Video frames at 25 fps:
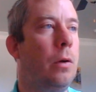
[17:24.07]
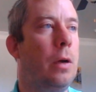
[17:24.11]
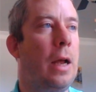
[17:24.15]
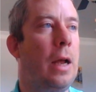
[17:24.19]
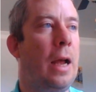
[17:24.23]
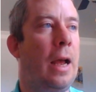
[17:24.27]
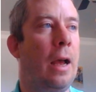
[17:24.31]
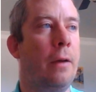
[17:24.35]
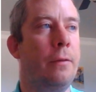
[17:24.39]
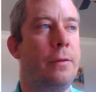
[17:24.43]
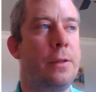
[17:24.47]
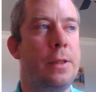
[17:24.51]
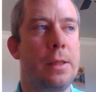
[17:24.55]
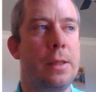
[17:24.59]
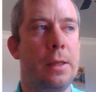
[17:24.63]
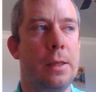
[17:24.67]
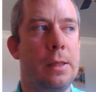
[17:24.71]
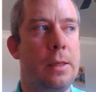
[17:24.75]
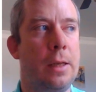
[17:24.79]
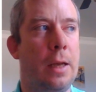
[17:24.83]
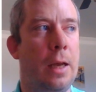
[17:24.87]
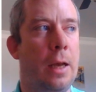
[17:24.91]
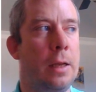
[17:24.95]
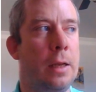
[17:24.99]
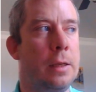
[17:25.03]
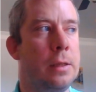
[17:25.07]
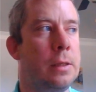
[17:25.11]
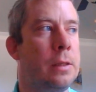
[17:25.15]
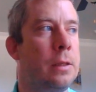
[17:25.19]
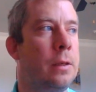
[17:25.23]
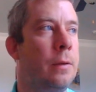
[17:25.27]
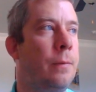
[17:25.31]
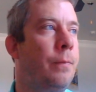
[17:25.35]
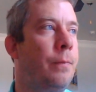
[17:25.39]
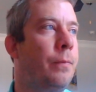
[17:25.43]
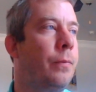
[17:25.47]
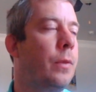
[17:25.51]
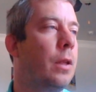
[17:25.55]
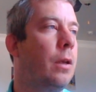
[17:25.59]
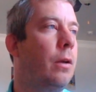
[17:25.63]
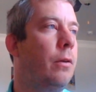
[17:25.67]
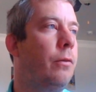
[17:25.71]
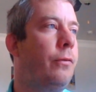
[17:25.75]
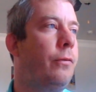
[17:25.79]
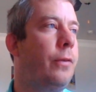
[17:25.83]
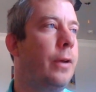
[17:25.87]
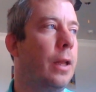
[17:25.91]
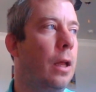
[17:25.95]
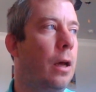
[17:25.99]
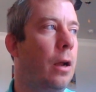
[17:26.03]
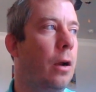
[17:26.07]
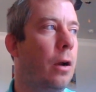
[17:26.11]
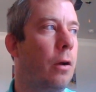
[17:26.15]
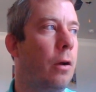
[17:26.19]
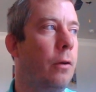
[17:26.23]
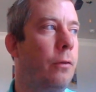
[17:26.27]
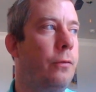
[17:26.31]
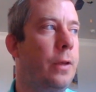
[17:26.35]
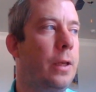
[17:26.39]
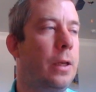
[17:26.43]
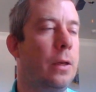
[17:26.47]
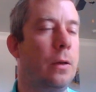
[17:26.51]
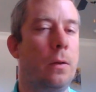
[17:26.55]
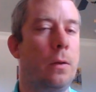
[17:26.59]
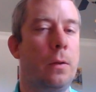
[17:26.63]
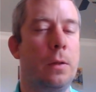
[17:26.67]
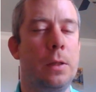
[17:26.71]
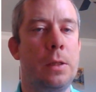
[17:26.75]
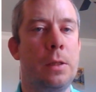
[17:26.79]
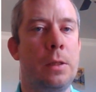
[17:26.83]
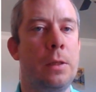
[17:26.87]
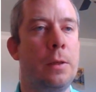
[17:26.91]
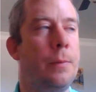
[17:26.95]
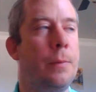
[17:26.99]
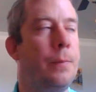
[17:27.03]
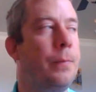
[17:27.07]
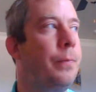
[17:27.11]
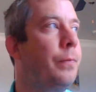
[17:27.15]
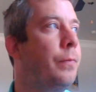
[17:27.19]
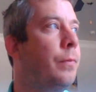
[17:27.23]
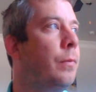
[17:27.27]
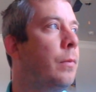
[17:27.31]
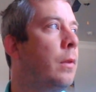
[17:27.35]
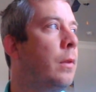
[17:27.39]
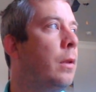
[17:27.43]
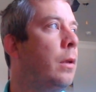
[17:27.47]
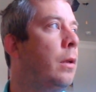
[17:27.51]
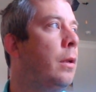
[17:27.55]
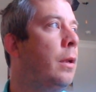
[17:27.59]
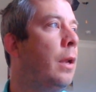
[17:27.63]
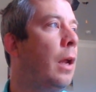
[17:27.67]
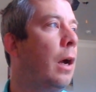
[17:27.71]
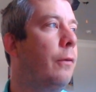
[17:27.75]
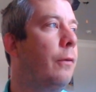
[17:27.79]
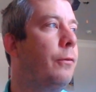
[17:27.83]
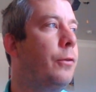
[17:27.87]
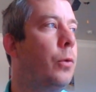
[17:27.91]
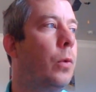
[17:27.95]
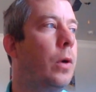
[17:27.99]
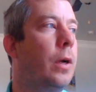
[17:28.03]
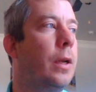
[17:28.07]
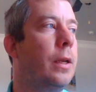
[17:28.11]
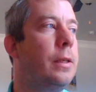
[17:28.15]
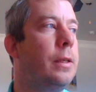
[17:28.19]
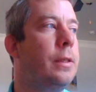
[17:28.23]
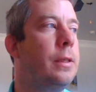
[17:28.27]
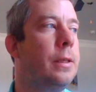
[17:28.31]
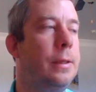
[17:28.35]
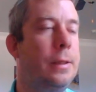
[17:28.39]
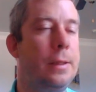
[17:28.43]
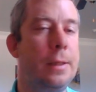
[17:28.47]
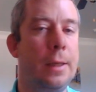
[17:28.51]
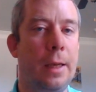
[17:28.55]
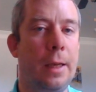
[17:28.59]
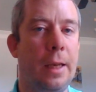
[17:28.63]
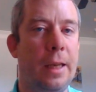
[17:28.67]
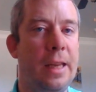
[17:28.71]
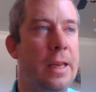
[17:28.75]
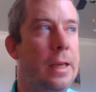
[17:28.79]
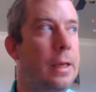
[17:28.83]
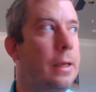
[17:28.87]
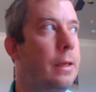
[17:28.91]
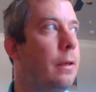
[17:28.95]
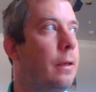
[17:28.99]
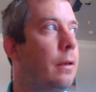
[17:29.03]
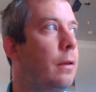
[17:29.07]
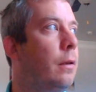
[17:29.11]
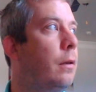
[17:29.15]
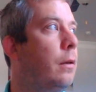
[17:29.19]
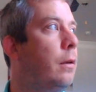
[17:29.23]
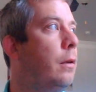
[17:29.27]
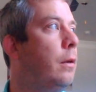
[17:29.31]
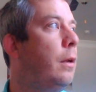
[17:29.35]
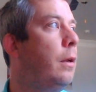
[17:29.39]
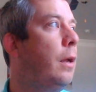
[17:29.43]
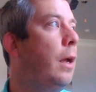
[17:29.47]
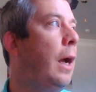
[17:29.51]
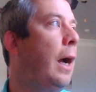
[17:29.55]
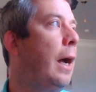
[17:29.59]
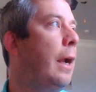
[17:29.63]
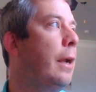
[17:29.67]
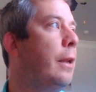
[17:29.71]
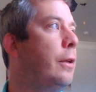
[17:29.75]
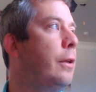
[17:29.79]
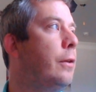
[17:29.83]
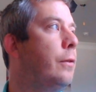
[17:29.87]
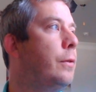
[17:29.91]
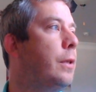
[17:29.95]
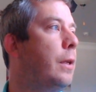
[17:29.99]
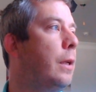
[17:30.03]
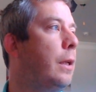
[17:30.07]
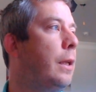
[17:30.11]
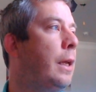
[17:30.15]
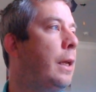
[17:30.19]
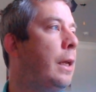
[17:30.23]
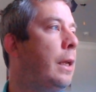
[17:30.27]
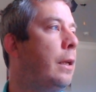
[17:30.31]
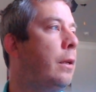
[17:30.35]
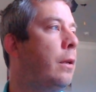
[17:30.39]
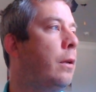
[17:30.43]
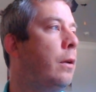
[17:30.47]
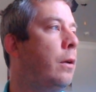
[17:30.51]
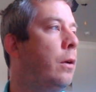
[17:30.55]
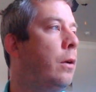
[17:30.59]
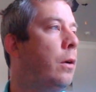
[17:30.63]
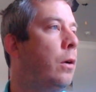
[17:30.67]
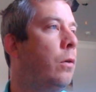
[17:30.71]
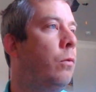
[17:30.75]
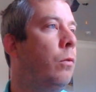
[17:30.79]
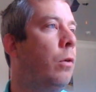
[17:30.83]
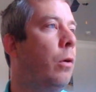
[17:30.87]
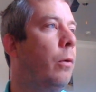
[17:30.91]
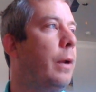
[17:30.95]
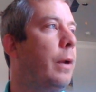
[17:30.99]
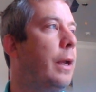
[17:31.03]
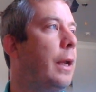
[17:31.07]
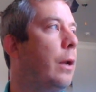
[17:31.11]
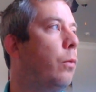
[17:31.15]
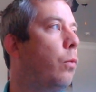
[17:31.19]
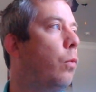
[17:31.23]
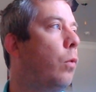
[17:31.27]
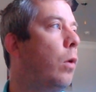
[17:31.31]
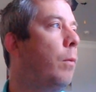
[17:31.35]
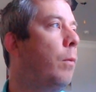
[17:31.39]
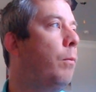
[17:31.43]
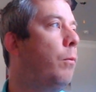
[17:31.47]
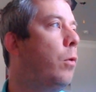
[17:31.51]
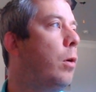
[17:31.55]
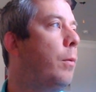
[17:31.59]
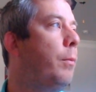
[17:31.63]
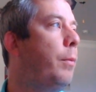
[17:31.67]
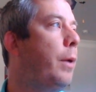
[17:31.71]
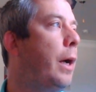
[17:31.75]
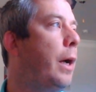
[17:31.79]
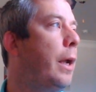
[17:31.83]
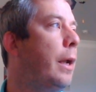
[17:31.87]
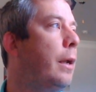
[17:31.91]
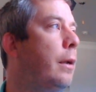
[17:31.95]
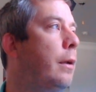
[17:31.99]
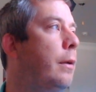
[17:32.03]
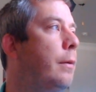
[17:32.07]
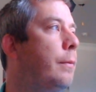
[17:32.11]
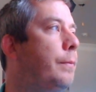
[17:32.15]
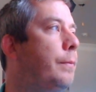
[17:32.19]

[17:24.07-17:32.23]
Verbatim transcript: have success, fill out our fields. Now, if you wanted to delete, how do you delete? Well, we need one more button.